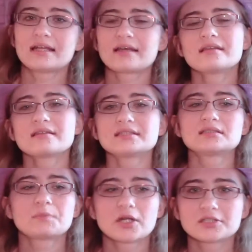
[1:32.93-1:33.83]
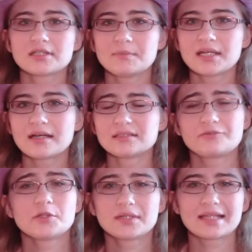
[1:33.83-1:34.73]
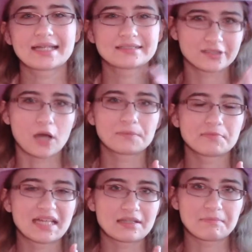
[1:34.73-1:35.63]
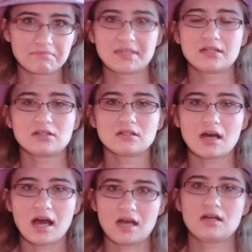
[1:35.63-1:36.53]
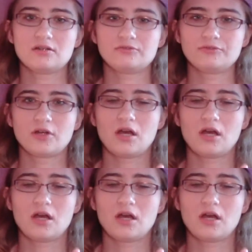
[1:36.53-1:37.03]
And I think this is partially because if you had like stopped me in the middle of